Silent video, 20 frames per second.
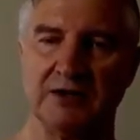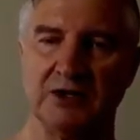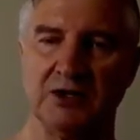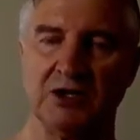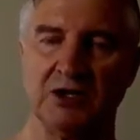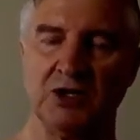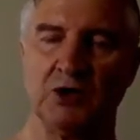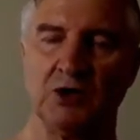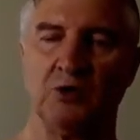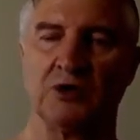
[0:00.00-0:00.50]

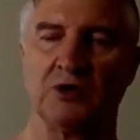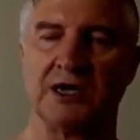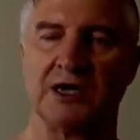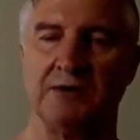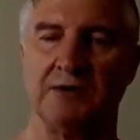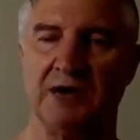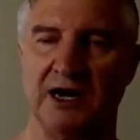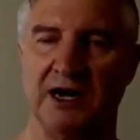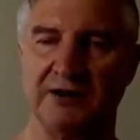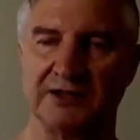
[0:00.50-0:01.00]
who will come
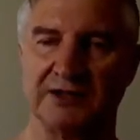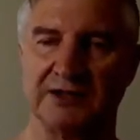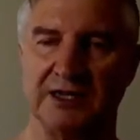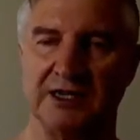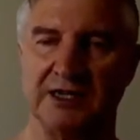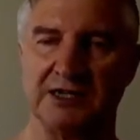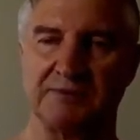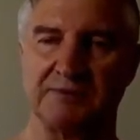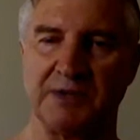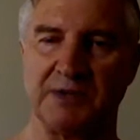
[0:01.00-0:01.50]
after
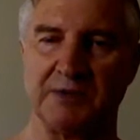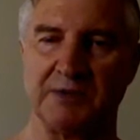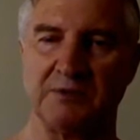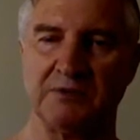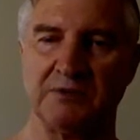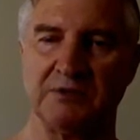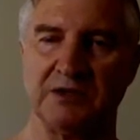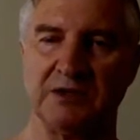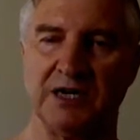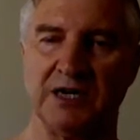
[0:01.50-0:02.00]
these people,
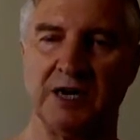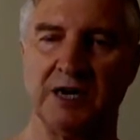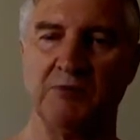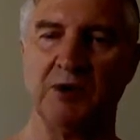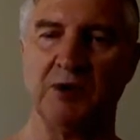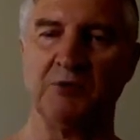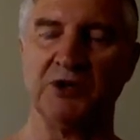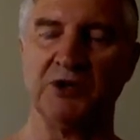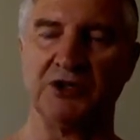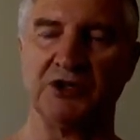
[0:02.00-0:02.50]
and when
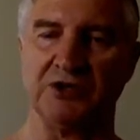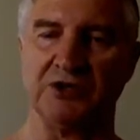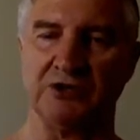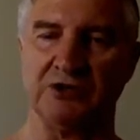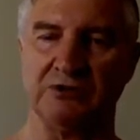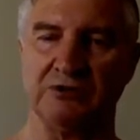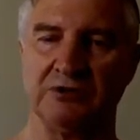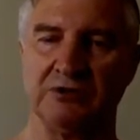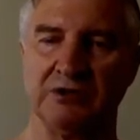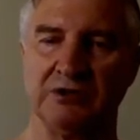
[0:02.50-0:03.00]
we
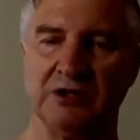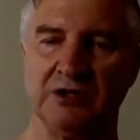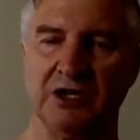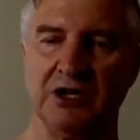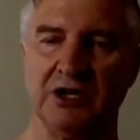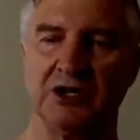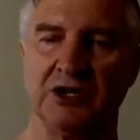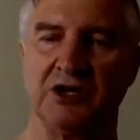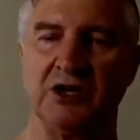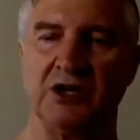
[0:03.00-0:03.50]
do,
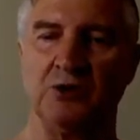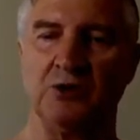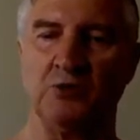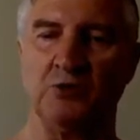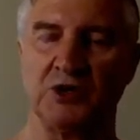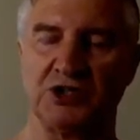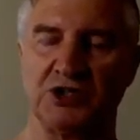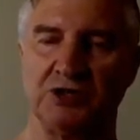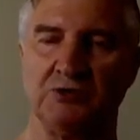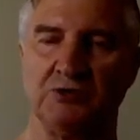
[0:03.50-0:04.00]
you're going to
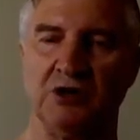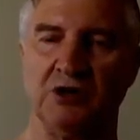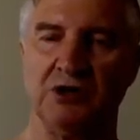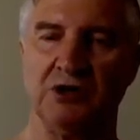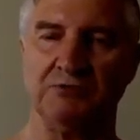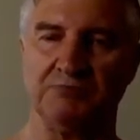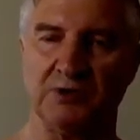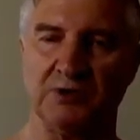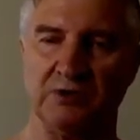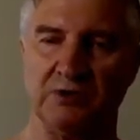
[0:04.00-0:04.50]
wish you weren't
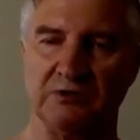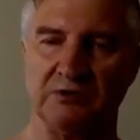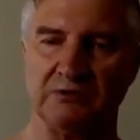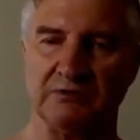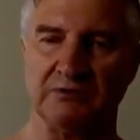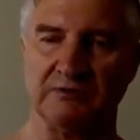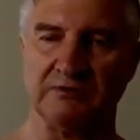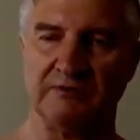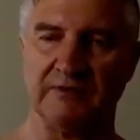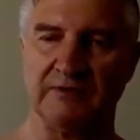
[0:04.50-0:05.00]
born.
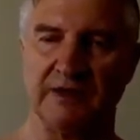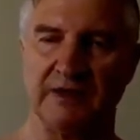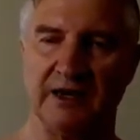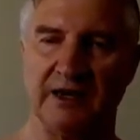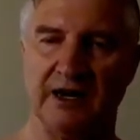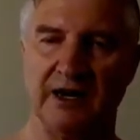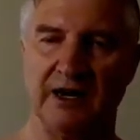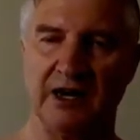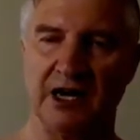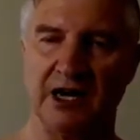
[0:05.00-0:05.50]

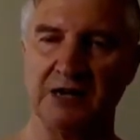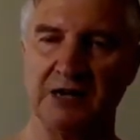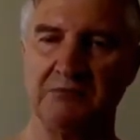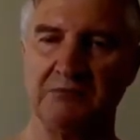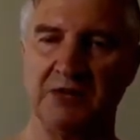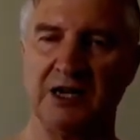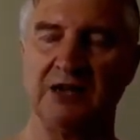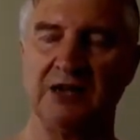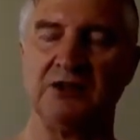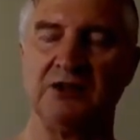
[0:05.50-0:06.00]
And I
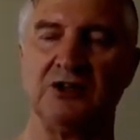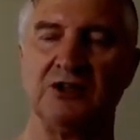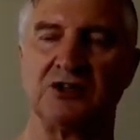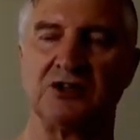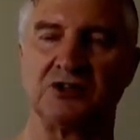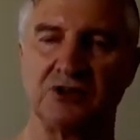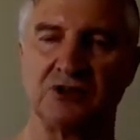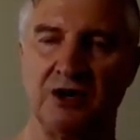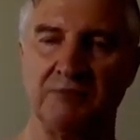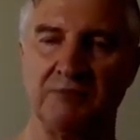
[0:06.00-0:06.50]
mean the
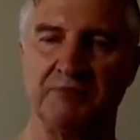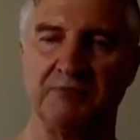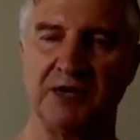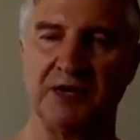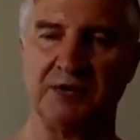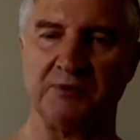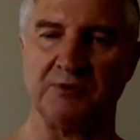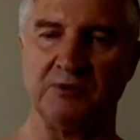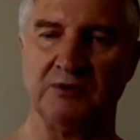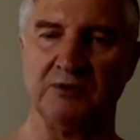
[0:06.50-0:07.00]
top
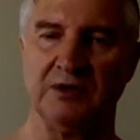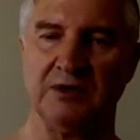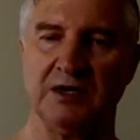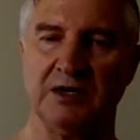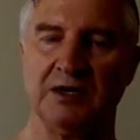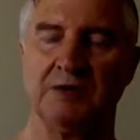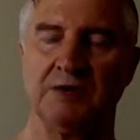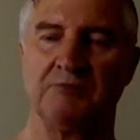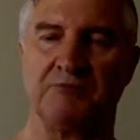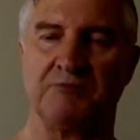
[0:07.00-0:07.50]
people,
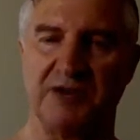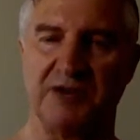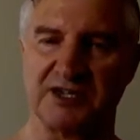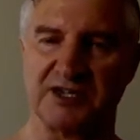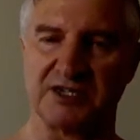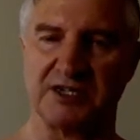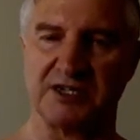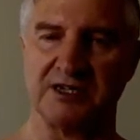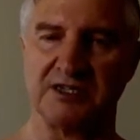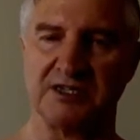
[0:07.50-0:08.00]

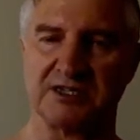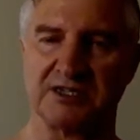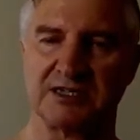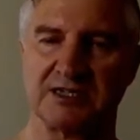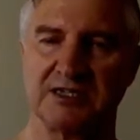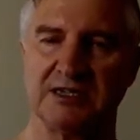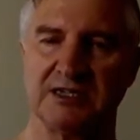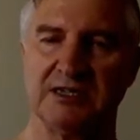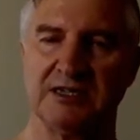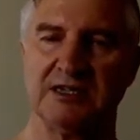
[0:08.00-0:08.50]
presidents,
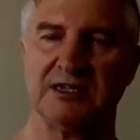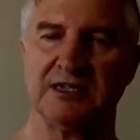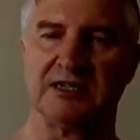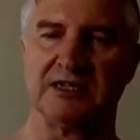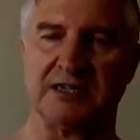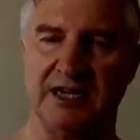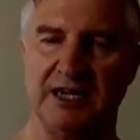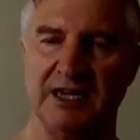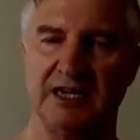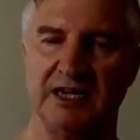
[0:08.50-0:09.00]

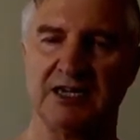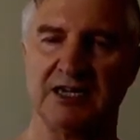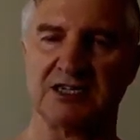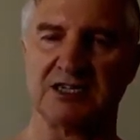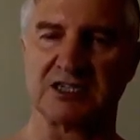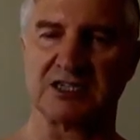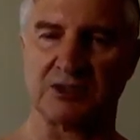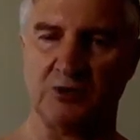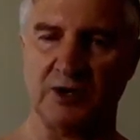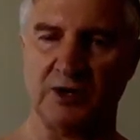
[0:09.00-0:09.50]
kings,
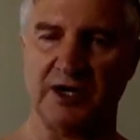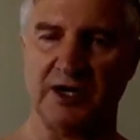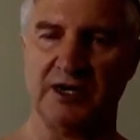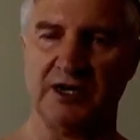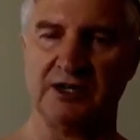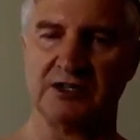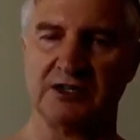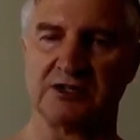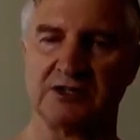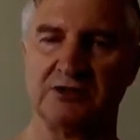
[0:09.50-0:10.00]

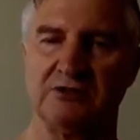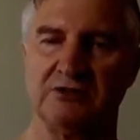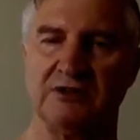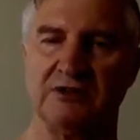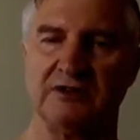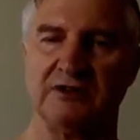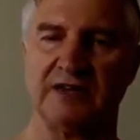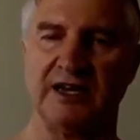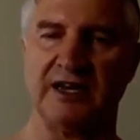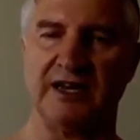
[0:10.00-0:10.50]
queens, whoever
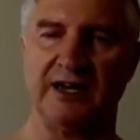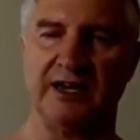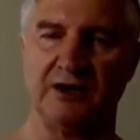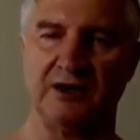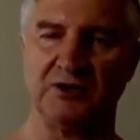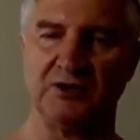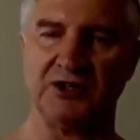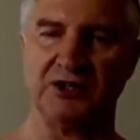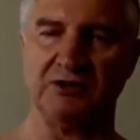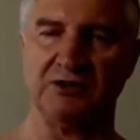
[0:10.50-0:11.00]
the hell
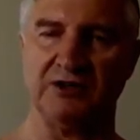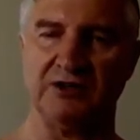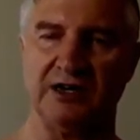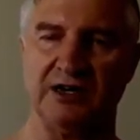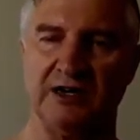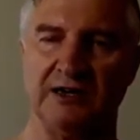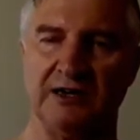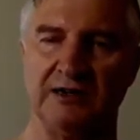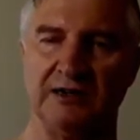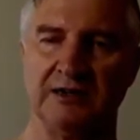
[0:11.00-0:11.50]
you
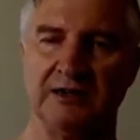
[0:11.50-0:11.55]
are.